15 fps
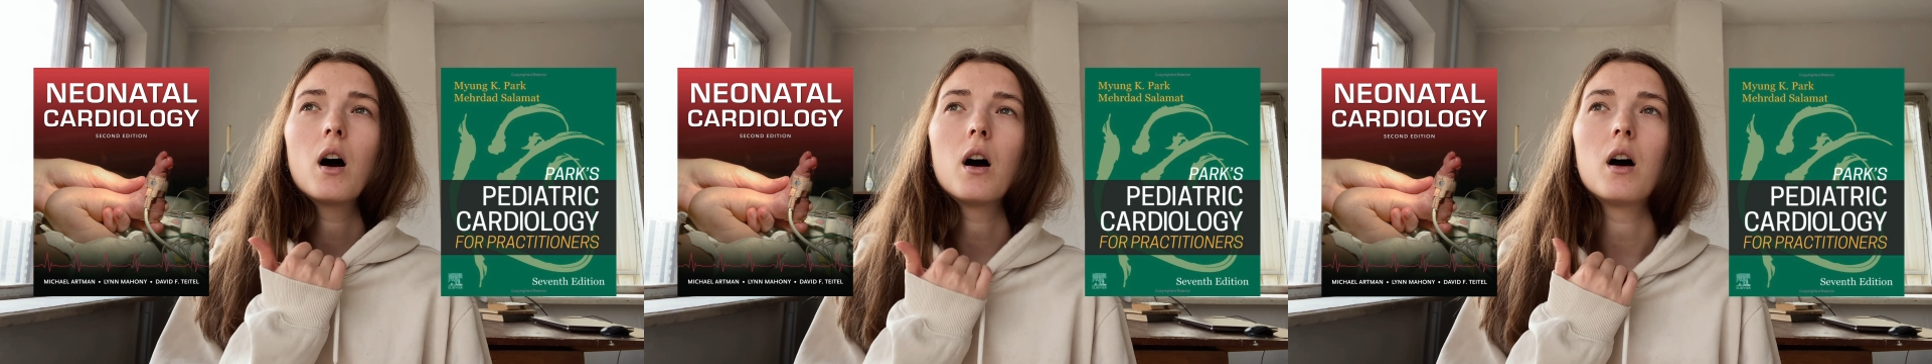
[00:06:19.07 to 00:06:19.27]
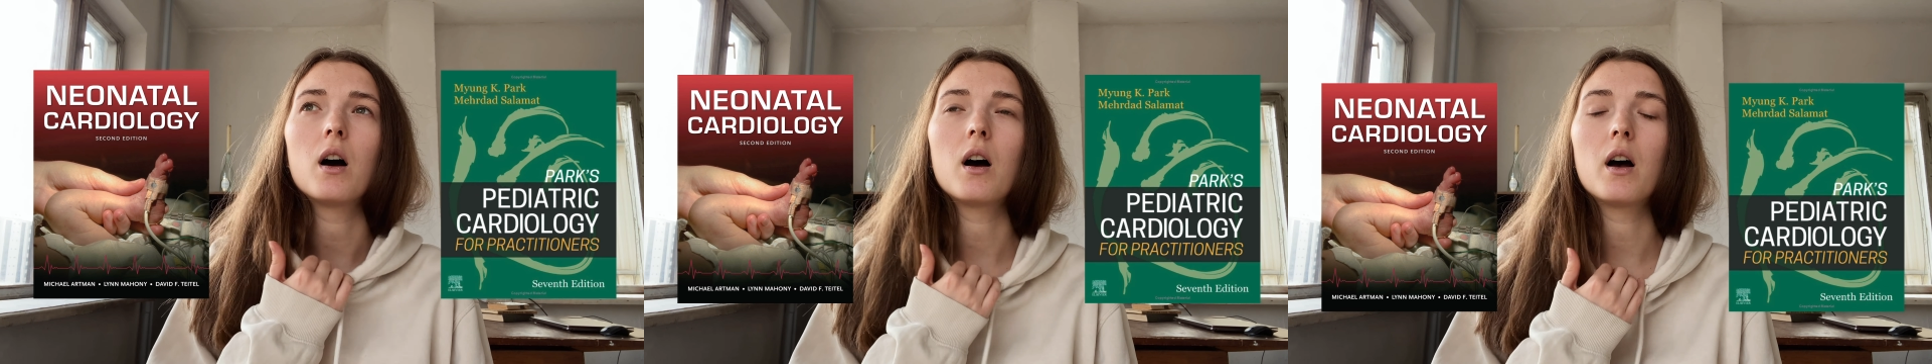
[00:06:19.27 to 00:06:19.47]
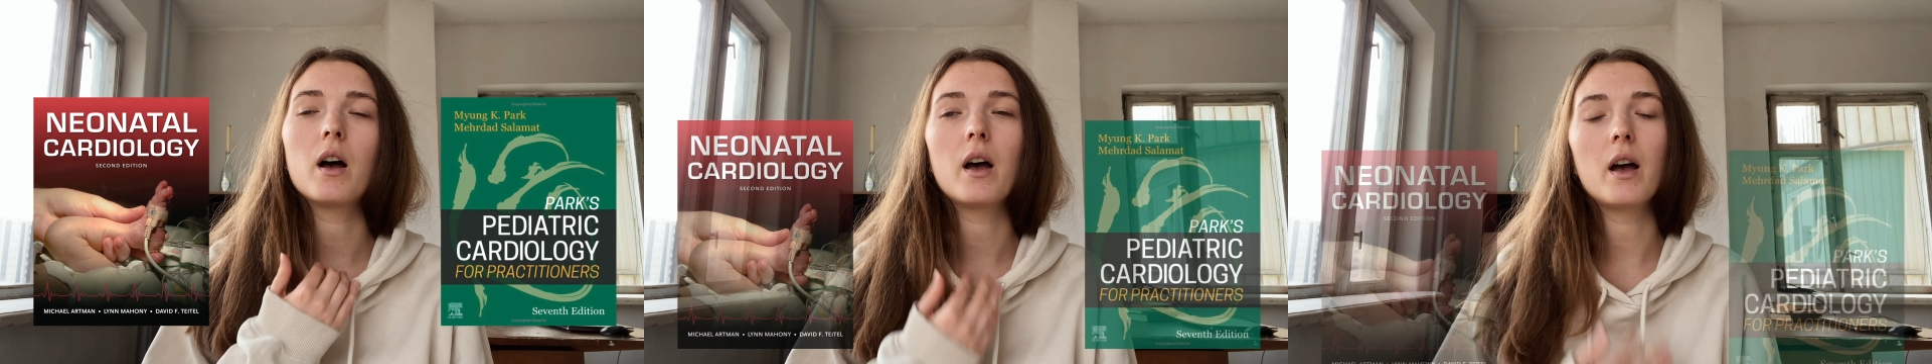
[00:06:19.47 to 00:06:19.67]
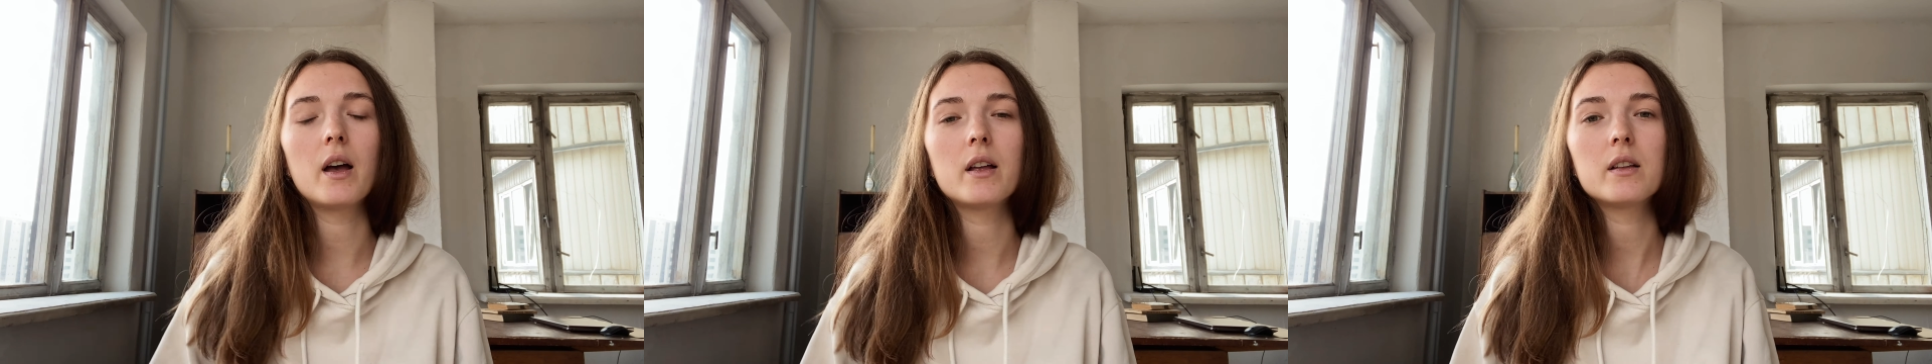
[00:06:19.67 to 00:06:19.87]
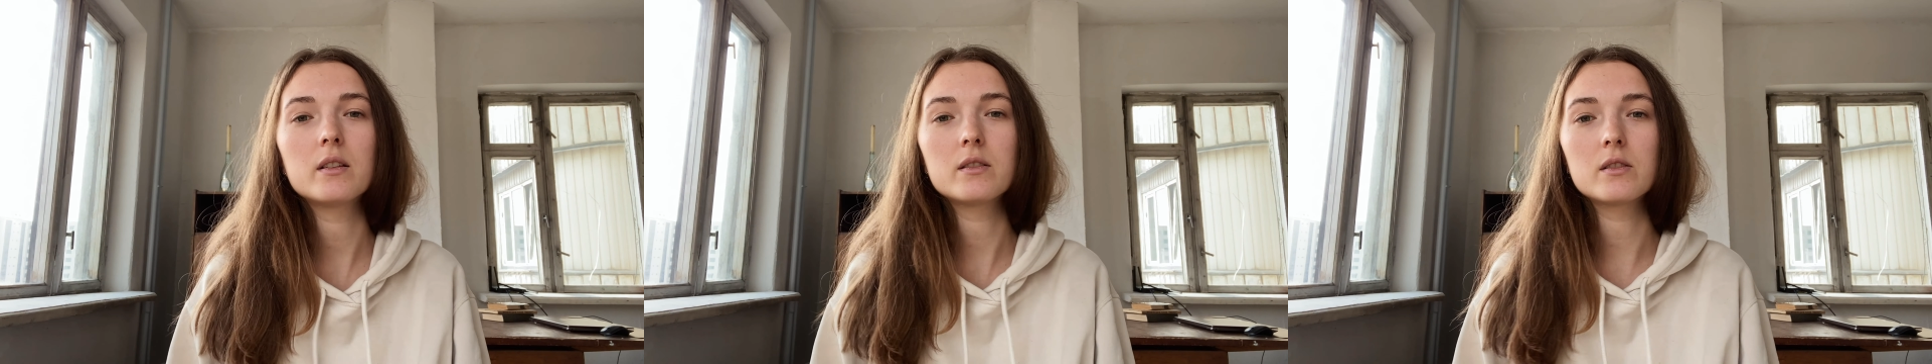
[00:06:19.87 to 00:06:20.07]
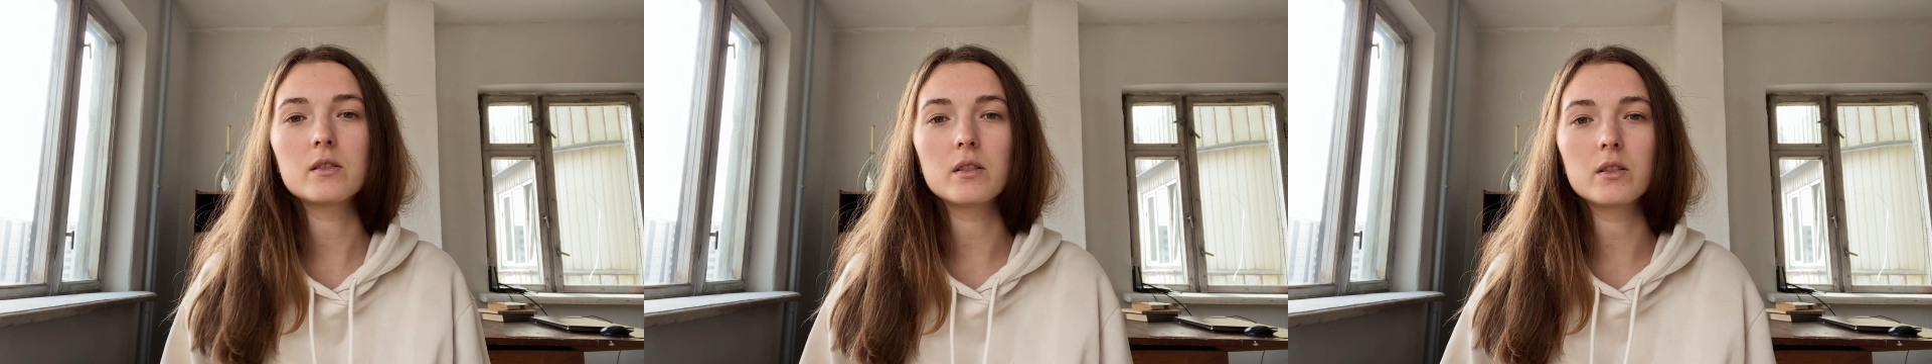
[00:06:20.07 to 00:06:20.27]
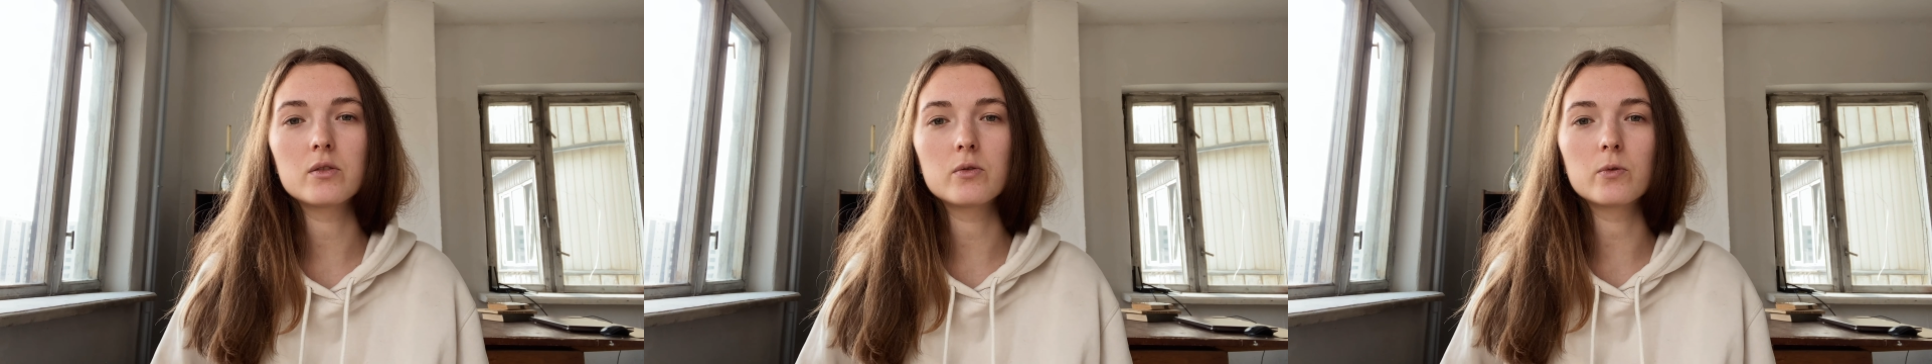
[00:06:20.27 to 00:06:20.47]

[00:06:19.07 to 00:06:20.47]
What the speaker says: and to